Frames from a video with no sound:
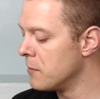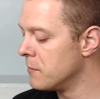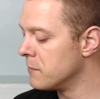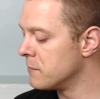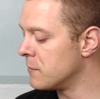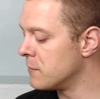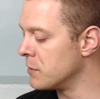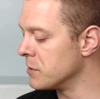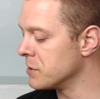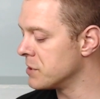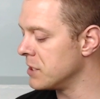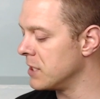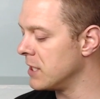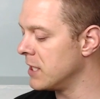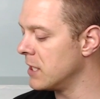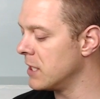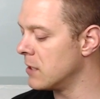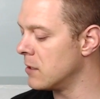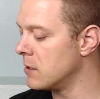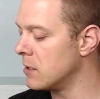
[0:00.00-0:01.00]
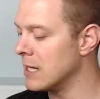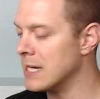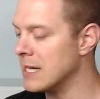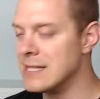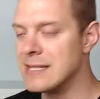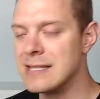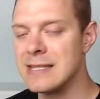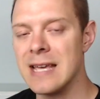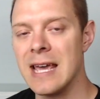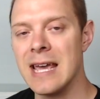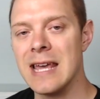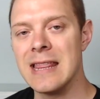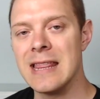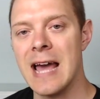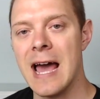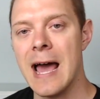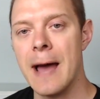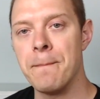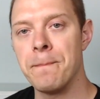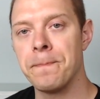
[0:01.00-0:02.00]
version here and say
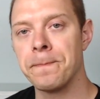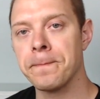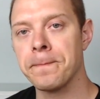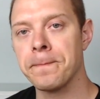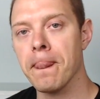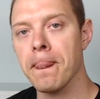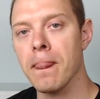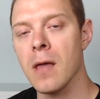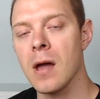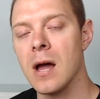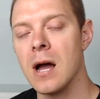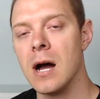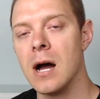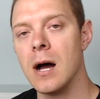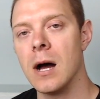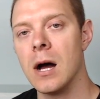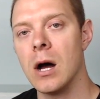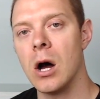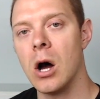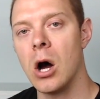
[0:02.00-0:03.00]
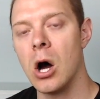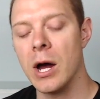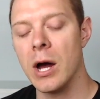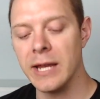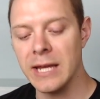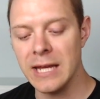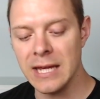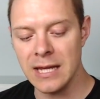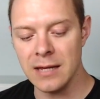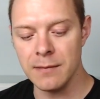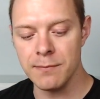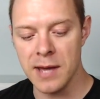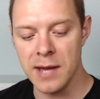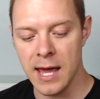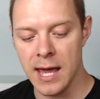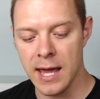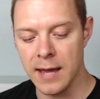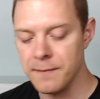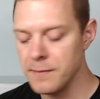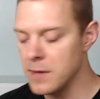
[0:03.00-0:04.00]
that uh, on
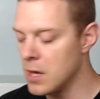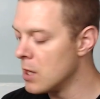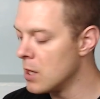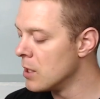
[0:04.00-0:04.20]
eBay,